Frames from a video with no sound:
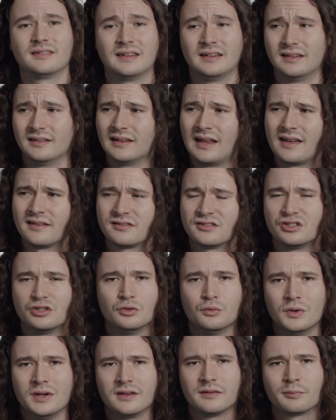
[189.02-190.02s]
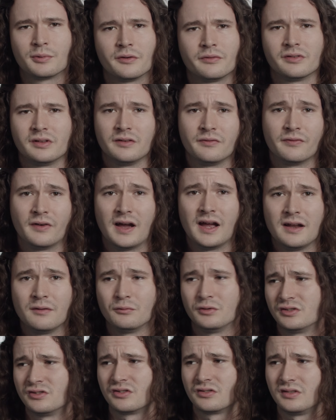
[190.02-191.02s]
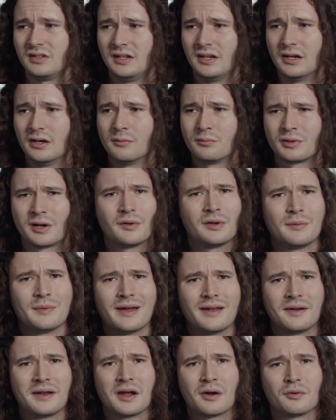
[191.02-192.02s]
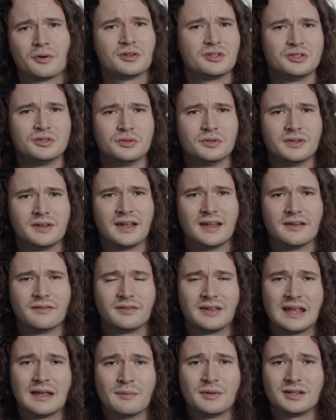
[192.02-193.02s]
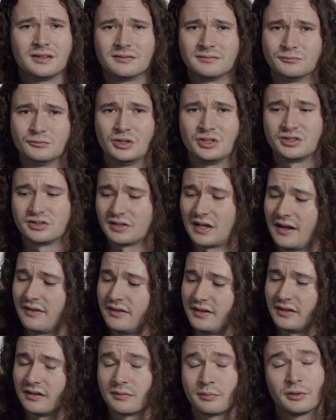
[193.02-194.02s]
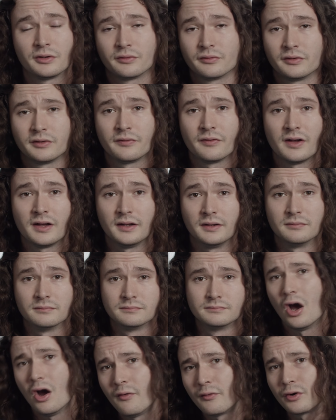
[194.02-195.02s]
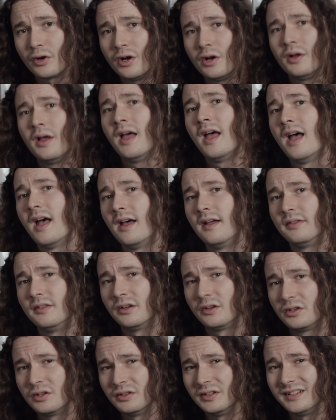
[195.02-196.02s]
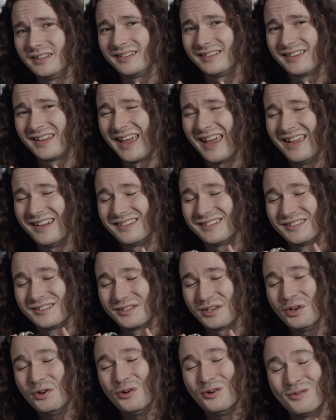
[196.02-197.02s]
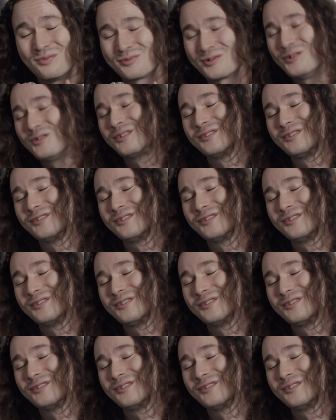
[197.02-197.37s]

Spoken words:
the last 2 weeks perfectly fine, which, probably about an hour or two a day of gaming, which I think is perfectly fine. Overall, the GuliKit 2 Pro